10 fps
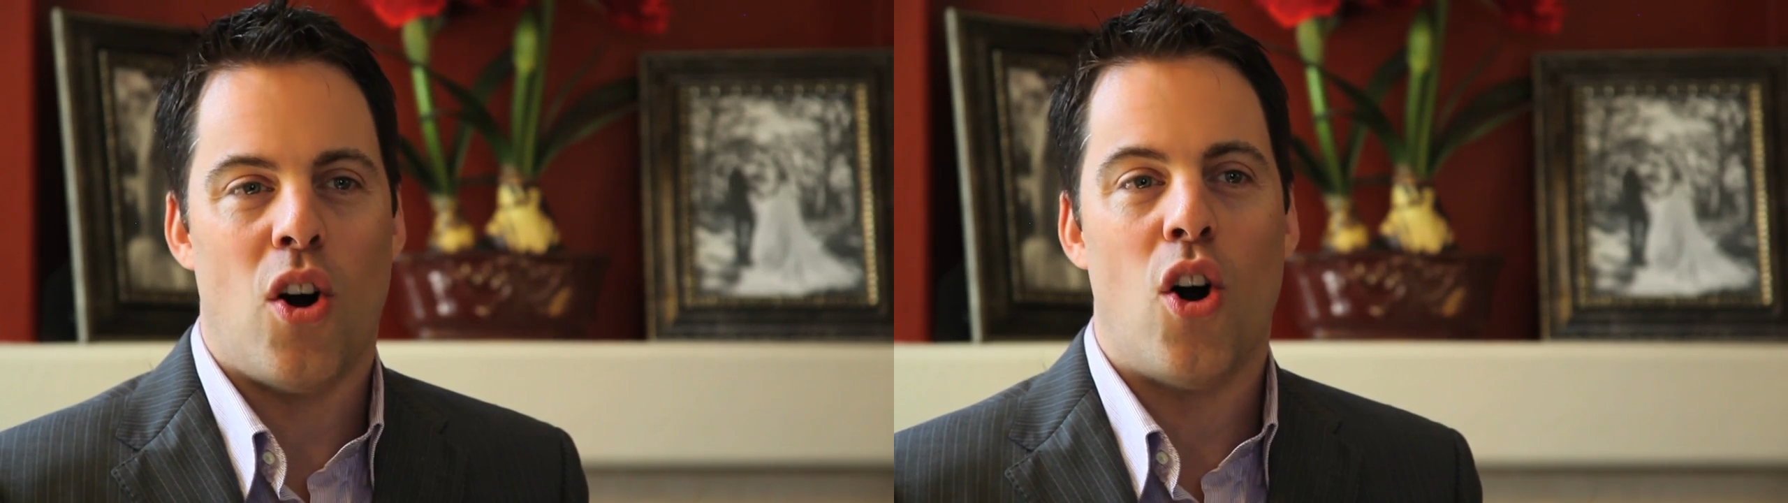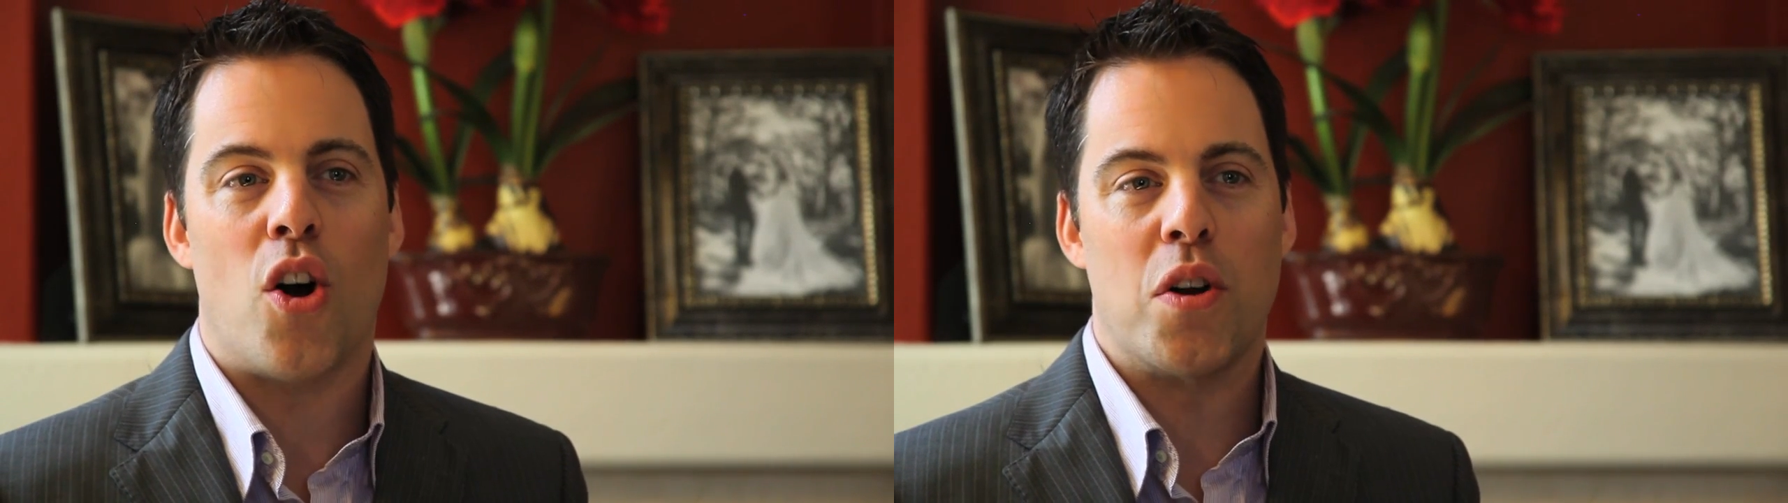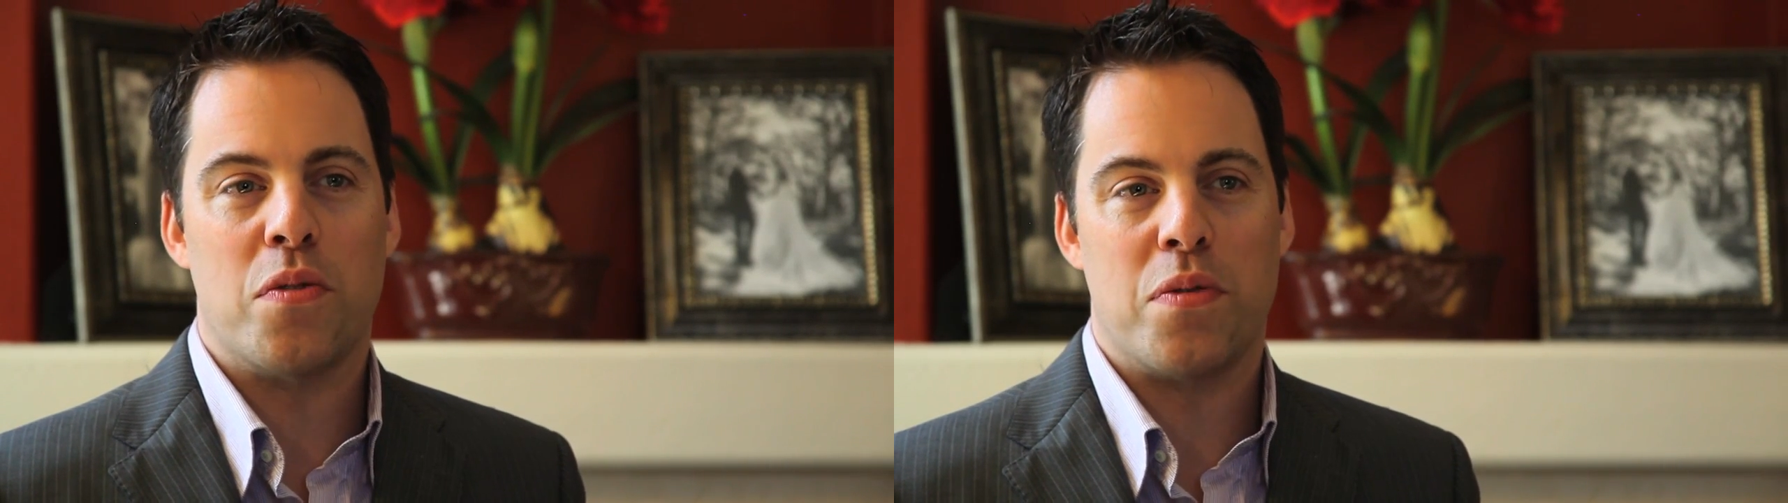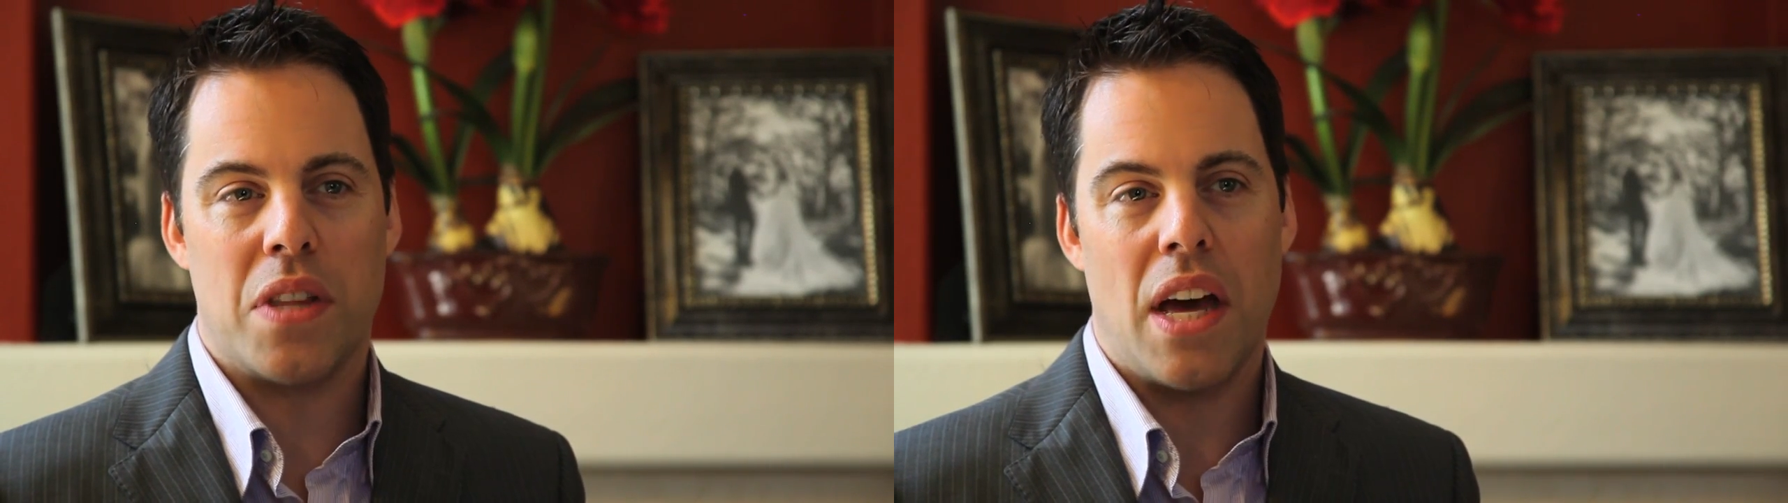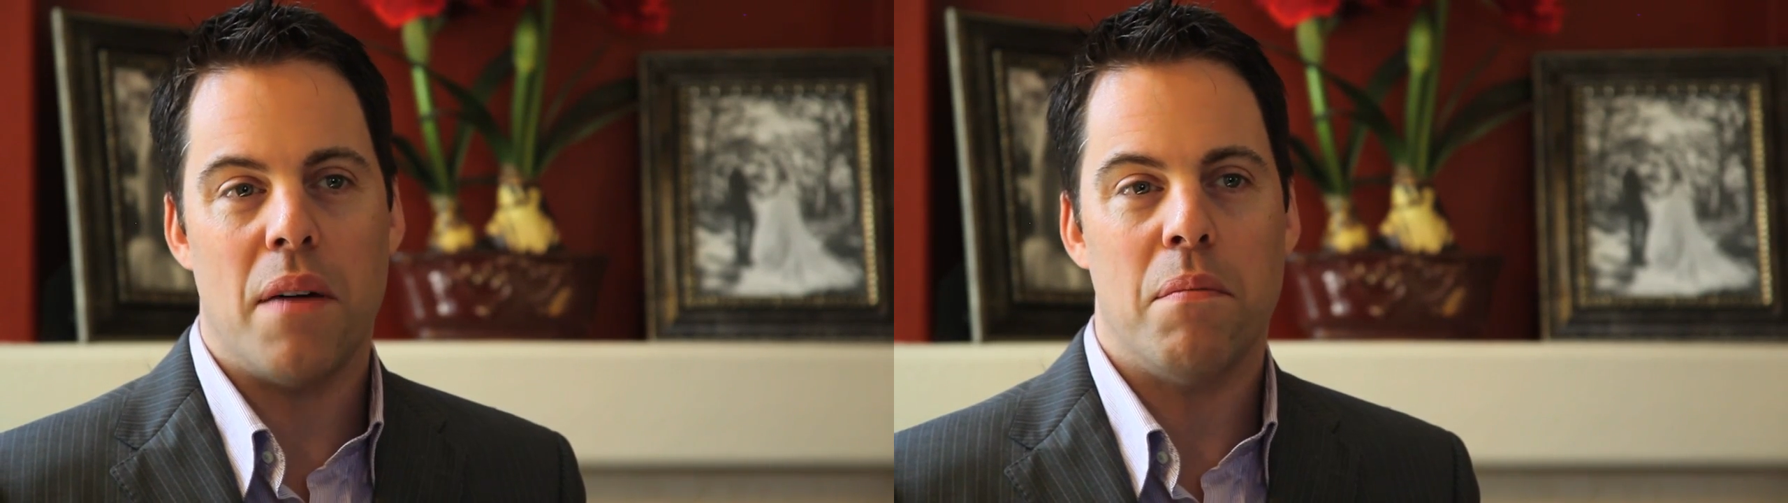hard for
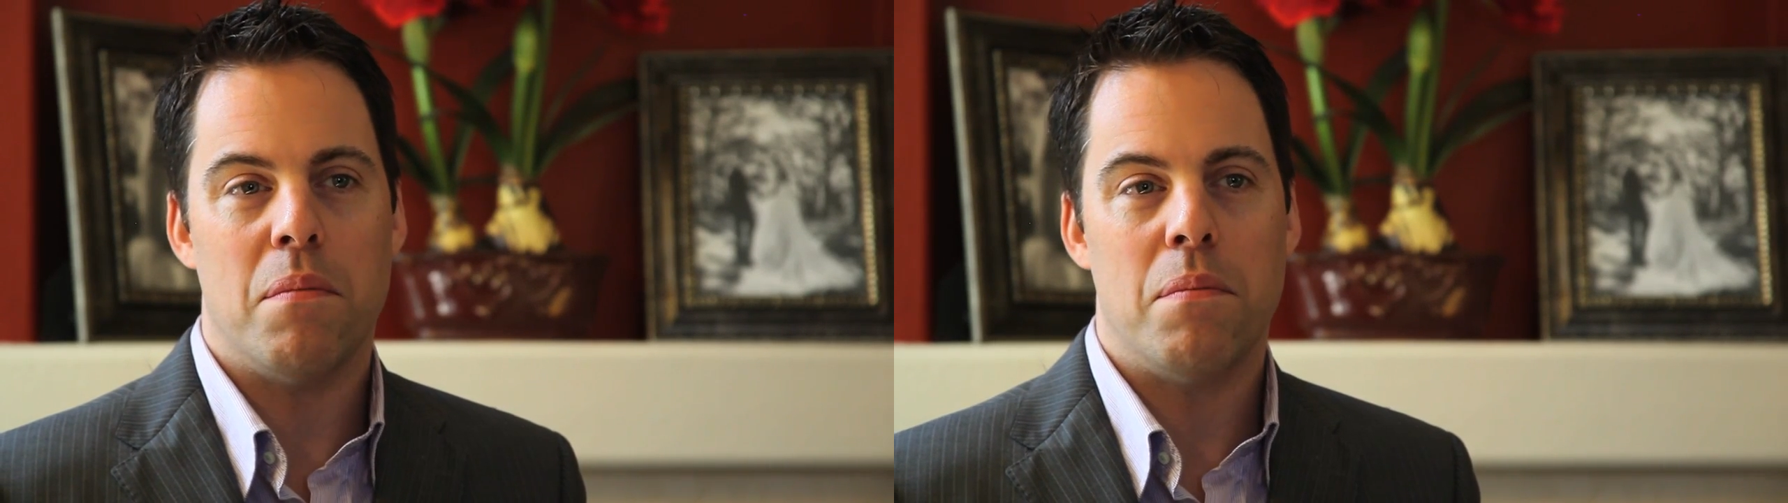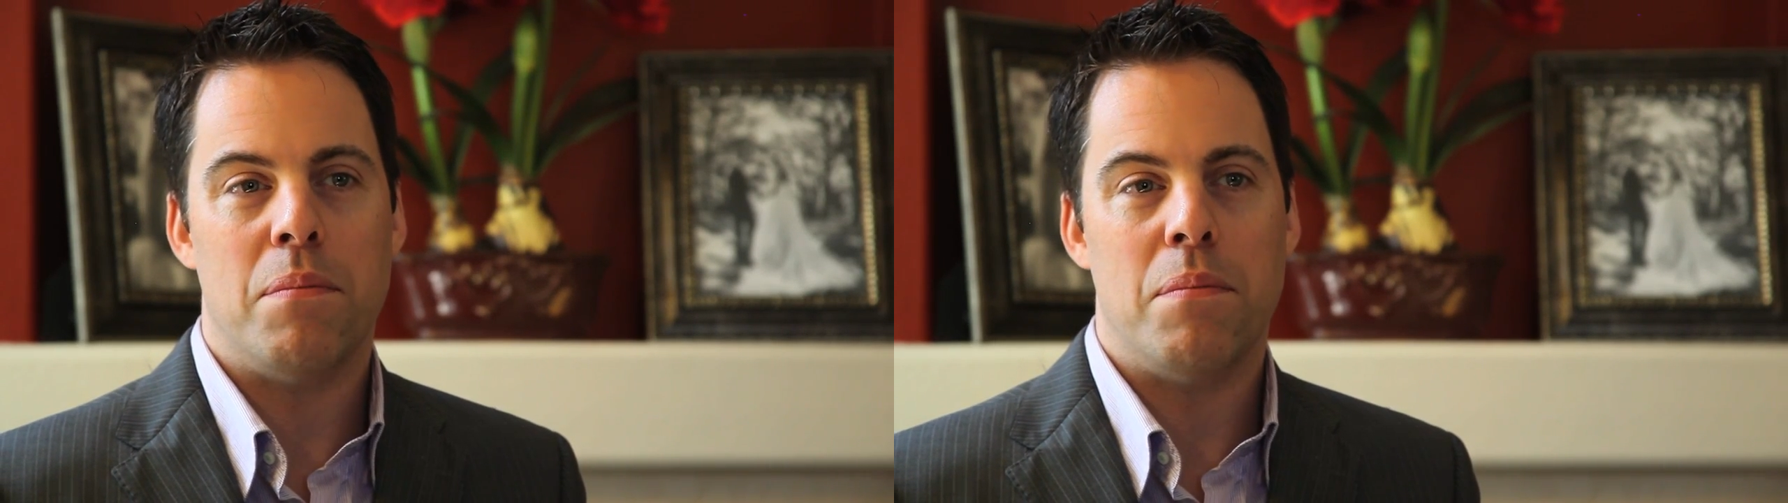them